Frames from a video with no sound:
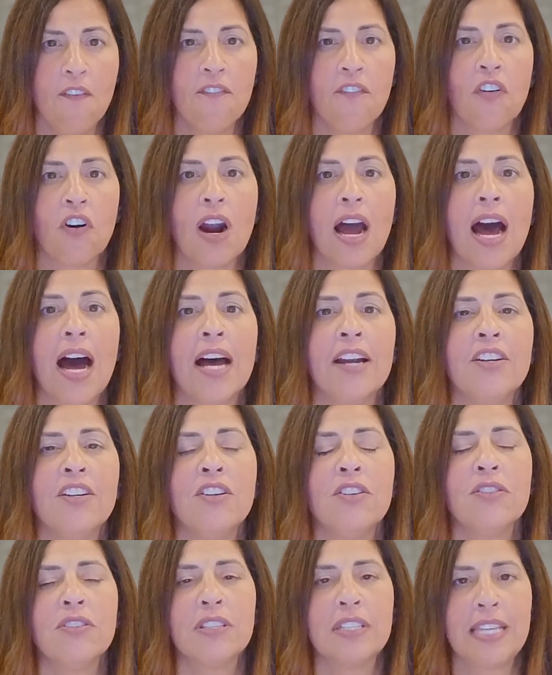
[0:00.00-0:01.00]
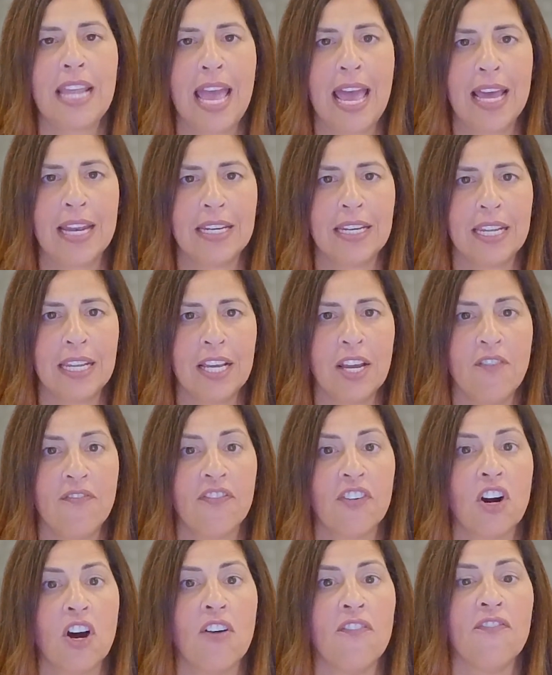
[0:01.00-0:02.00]
for understanding,
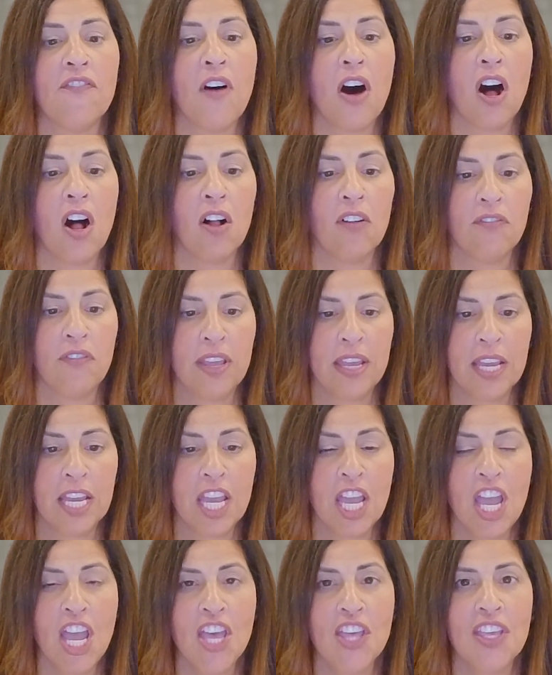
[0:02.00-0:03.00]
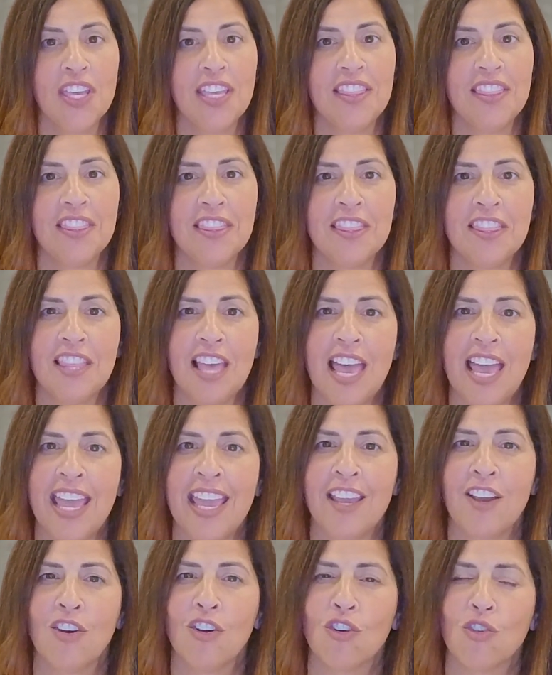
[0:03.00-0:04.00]
for evolving
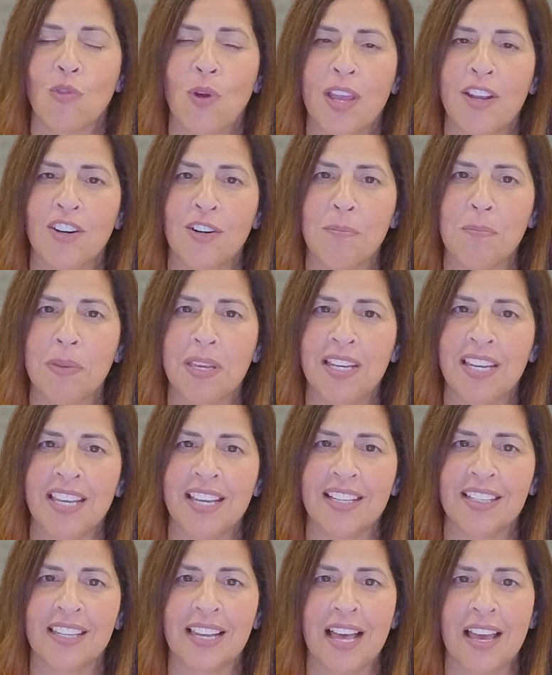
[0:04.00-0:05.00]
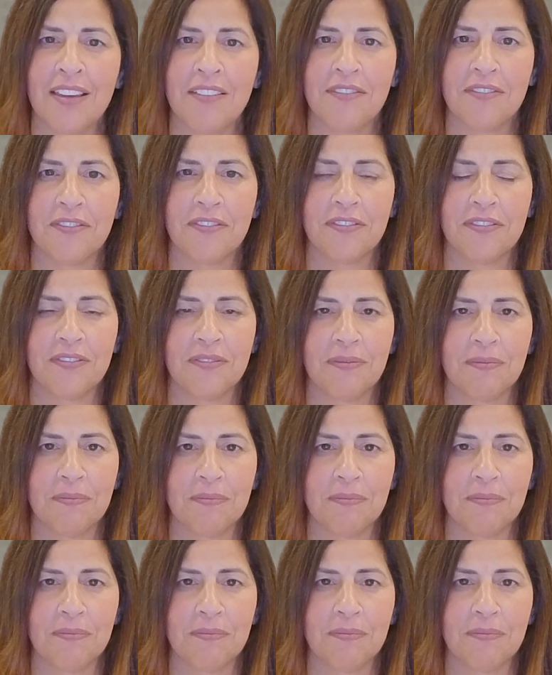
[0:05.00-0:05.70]
a greater meaning in life,